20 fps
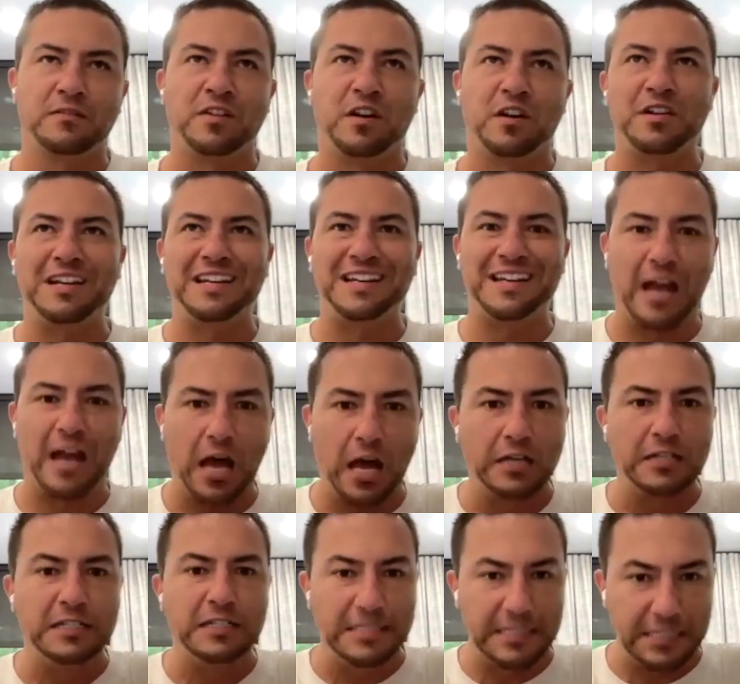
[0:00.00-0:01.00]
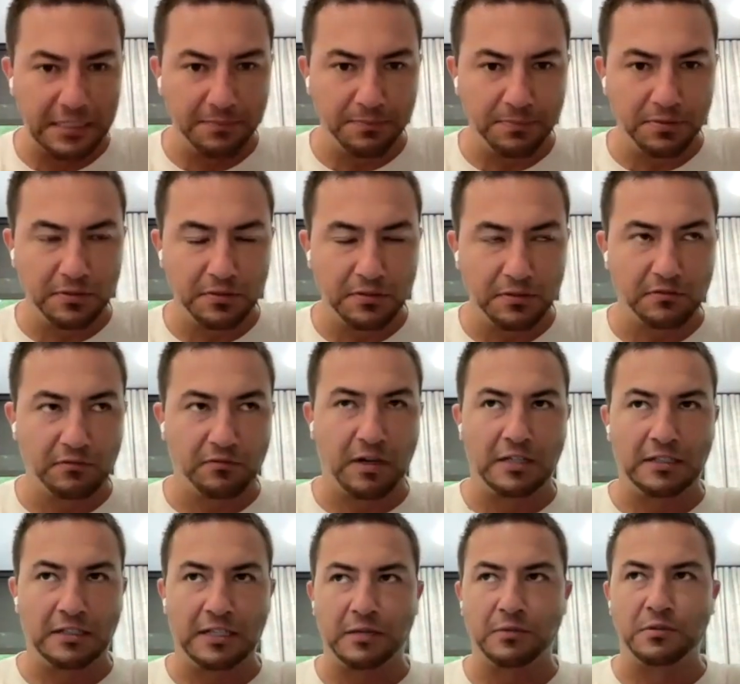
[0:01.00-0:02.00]
very non-deep,
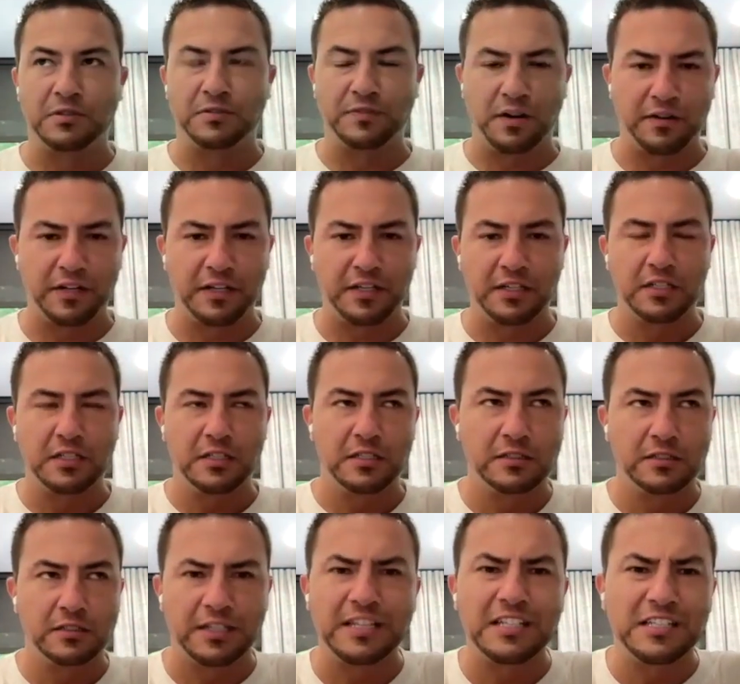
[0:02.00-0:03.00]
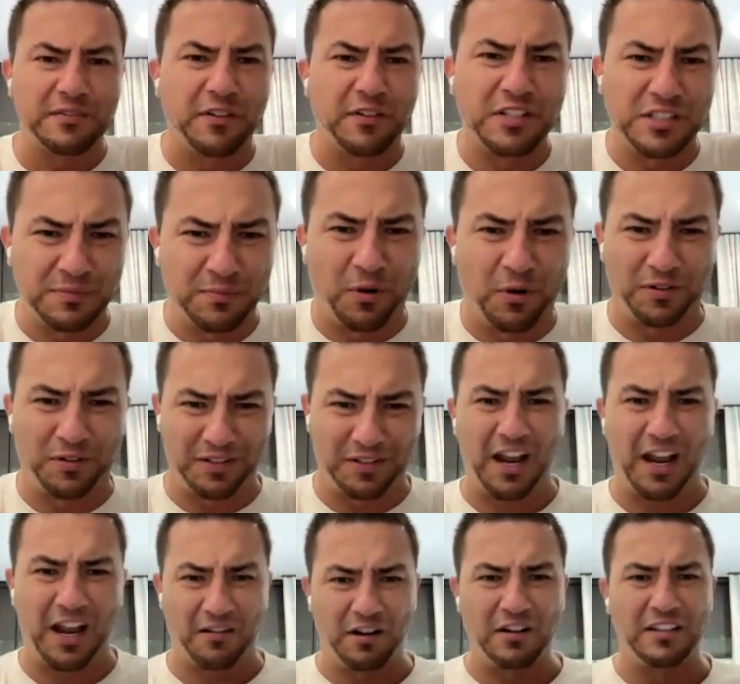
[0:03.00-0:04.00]
right? Like, it was very, like, he's a very smart
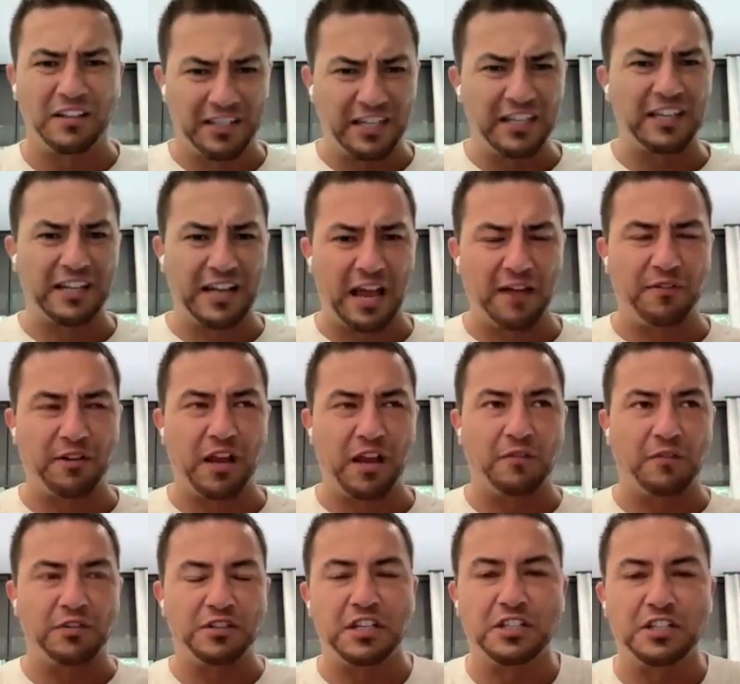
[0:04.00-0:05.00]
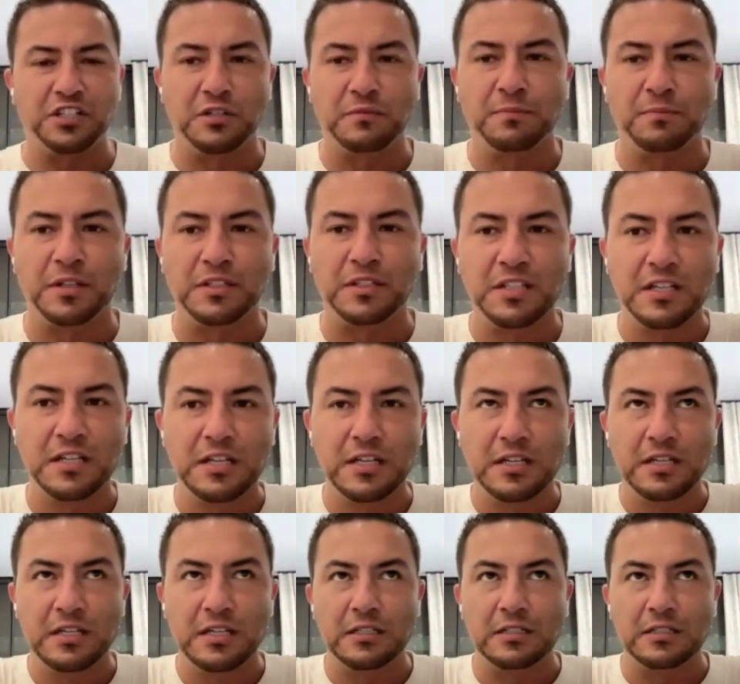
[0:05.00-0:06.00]
guy, right? Like, he could have a conversation, but,
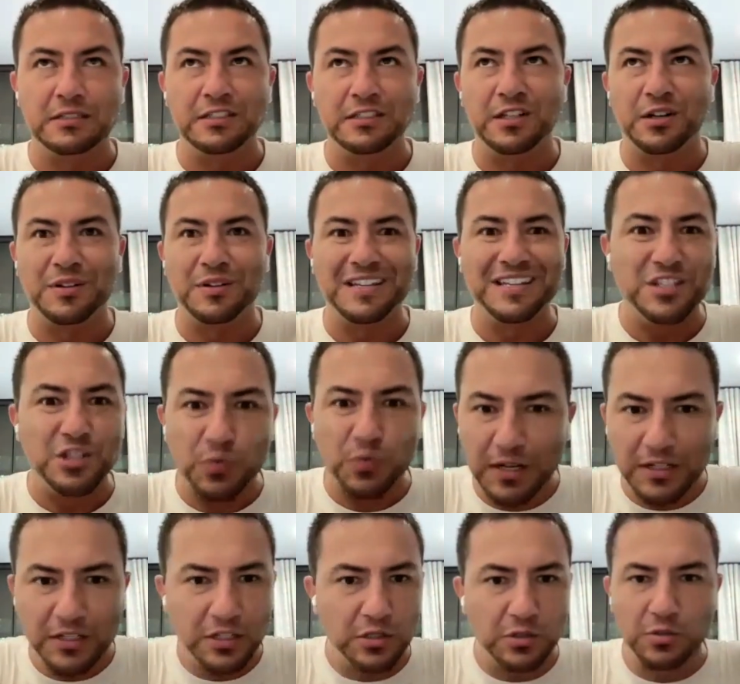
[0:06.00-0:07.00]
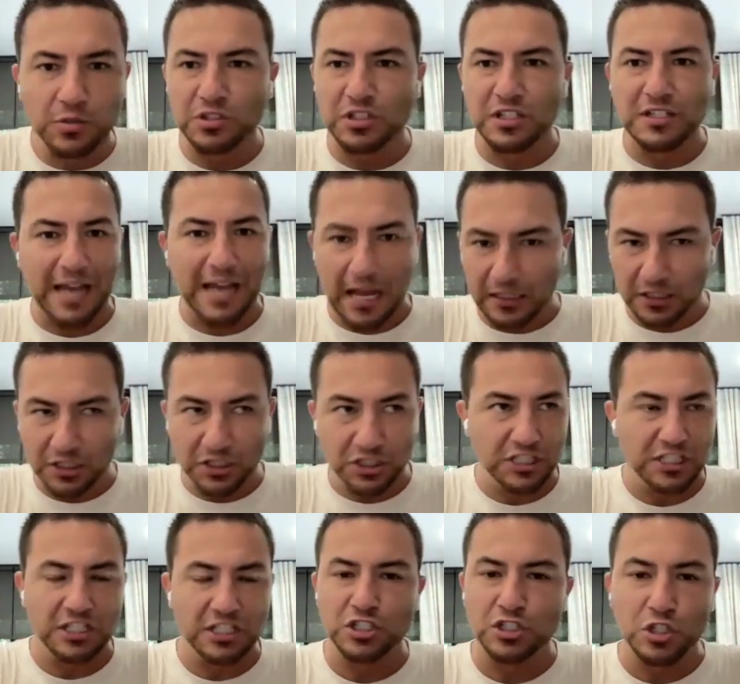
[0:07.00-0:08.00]
you know, innuendos,
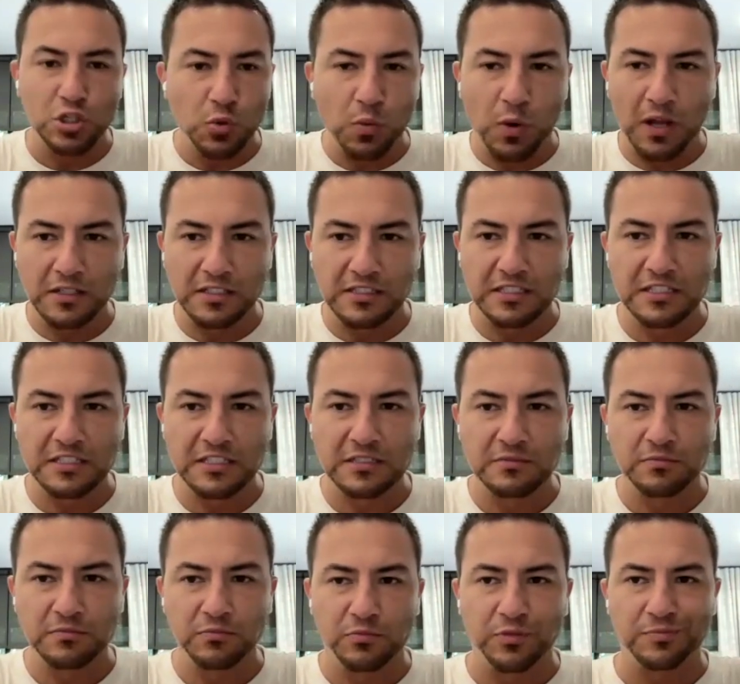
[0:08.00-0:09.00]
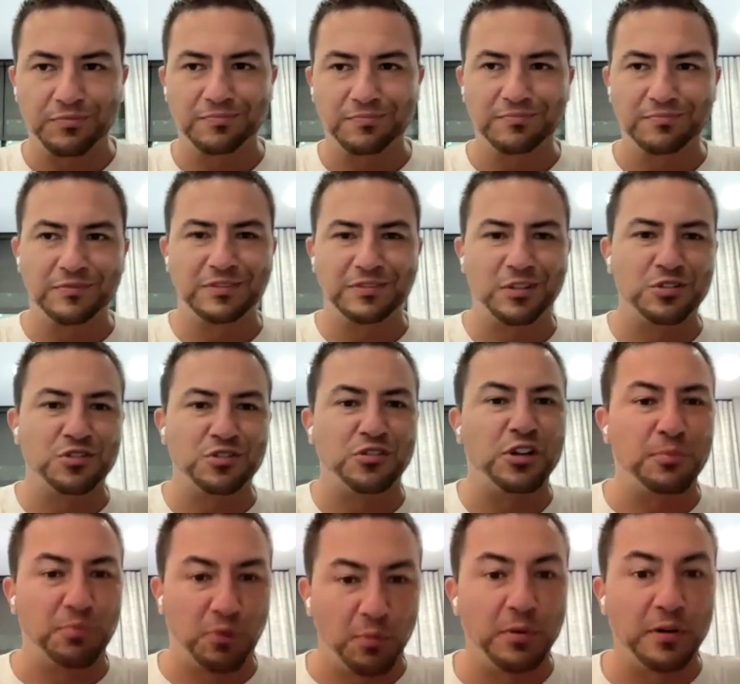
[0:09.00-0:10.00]
analogies, nuances, well, those are
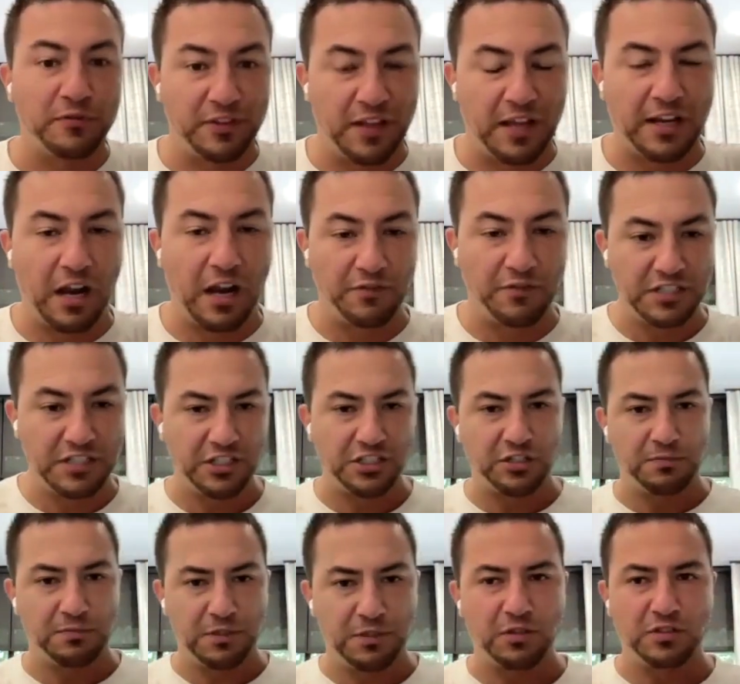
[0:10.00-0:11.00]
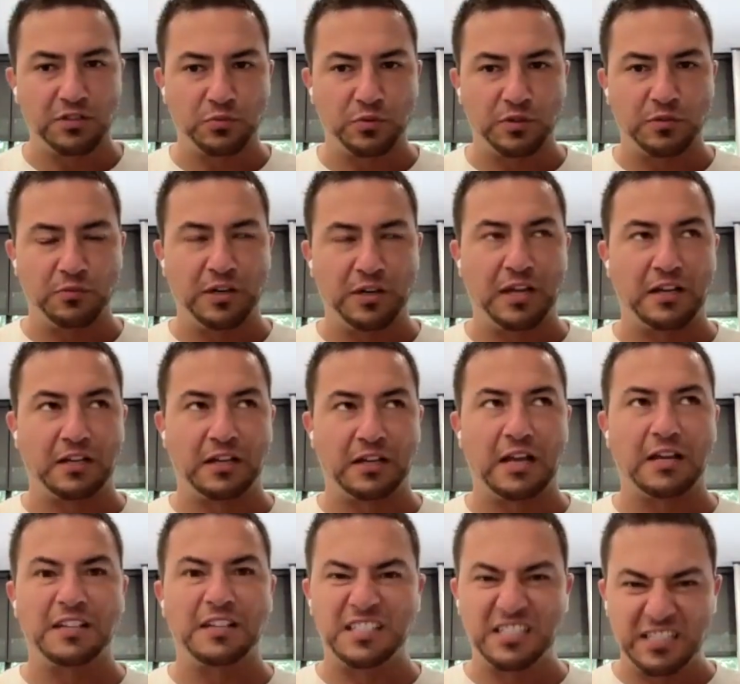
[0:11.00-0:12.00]
inappropriate for that conversation, because we got to
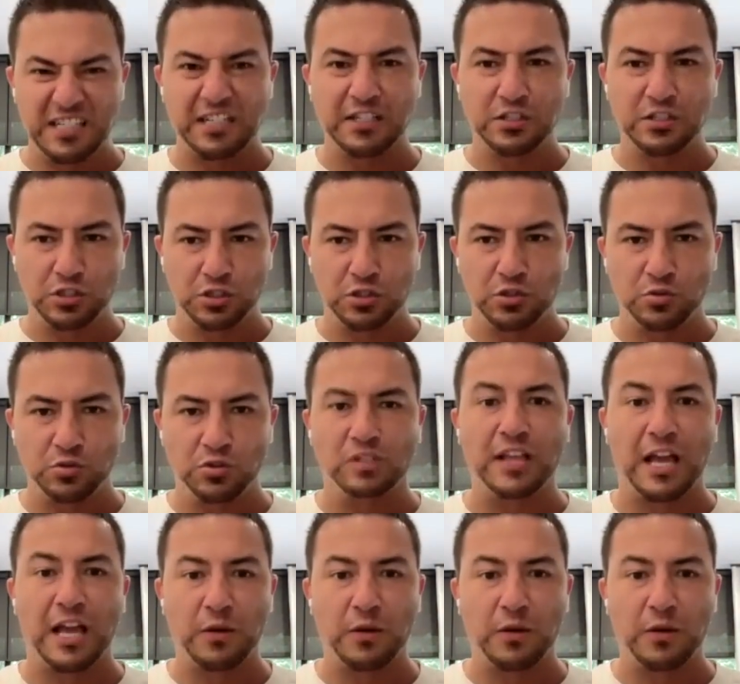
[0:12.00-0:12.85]
kind of stick to the